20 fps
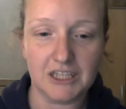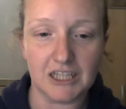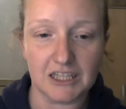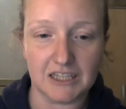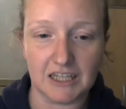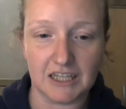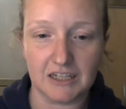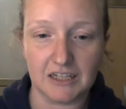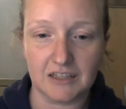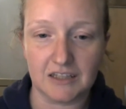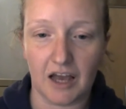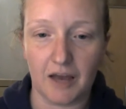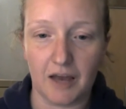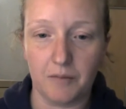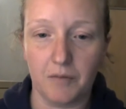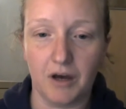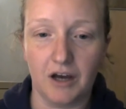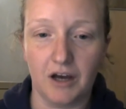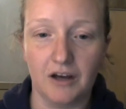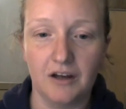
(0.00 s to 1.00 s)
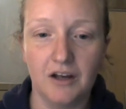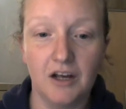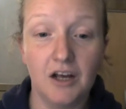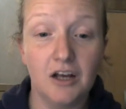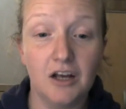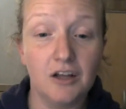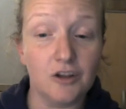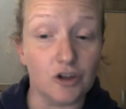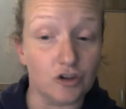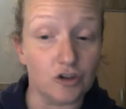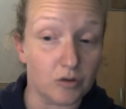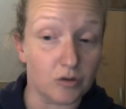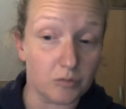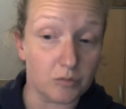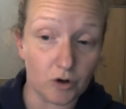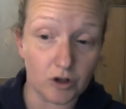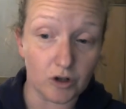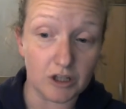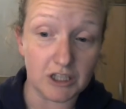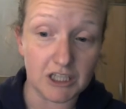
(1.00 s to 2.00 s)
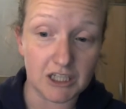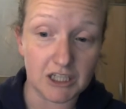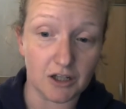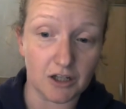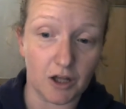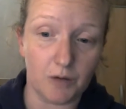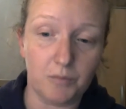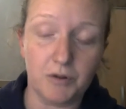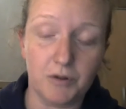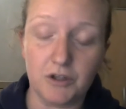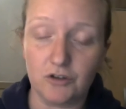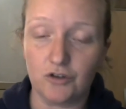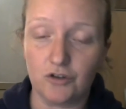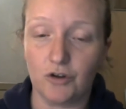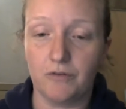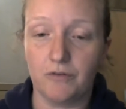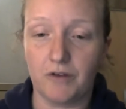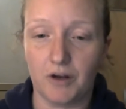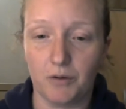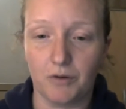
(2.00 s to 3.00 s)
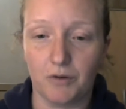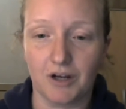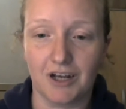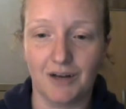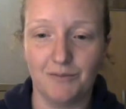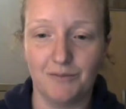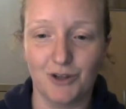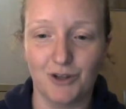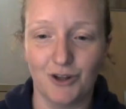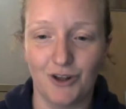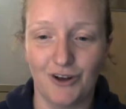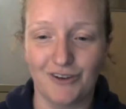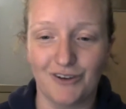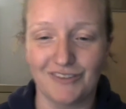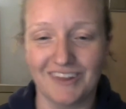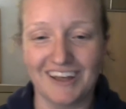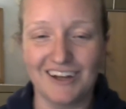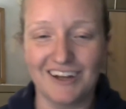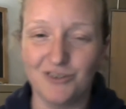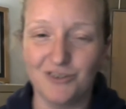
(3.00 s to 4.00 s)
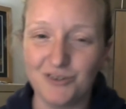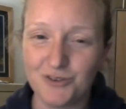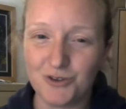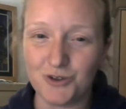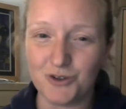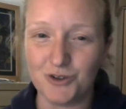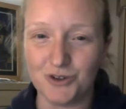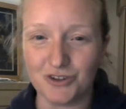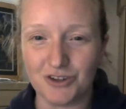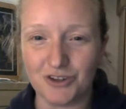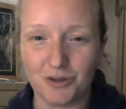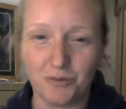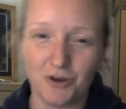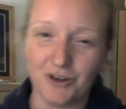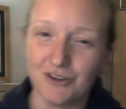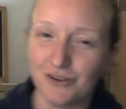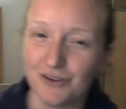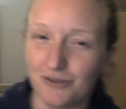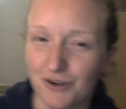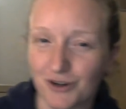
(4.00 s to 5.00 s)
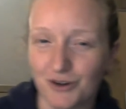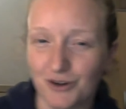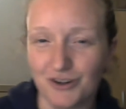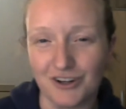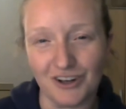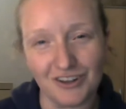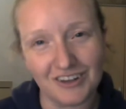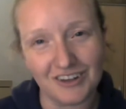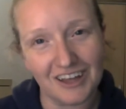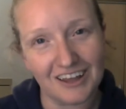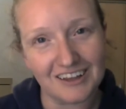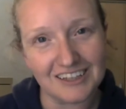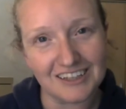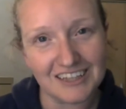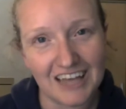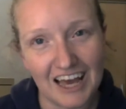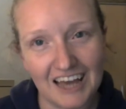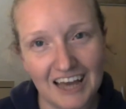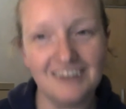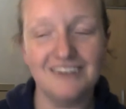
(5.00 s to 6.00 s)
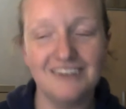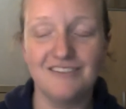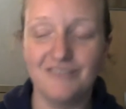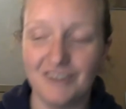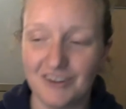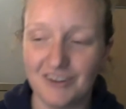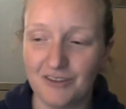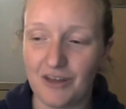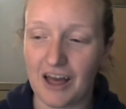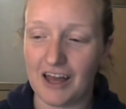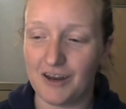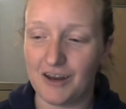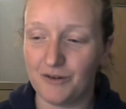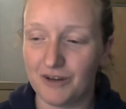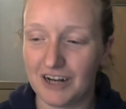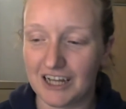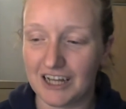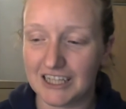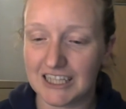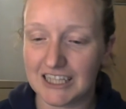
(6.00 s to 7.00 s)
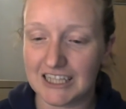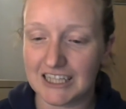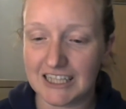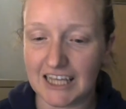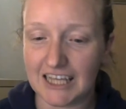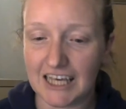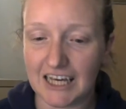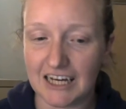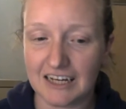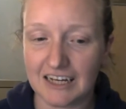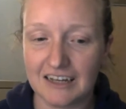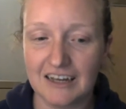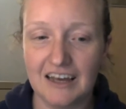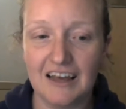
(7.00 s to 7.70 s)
I'll set a timer the Zoom call is still open, so if anyone comes along, then you'll see me on the recording on the other side with anyone else that's here.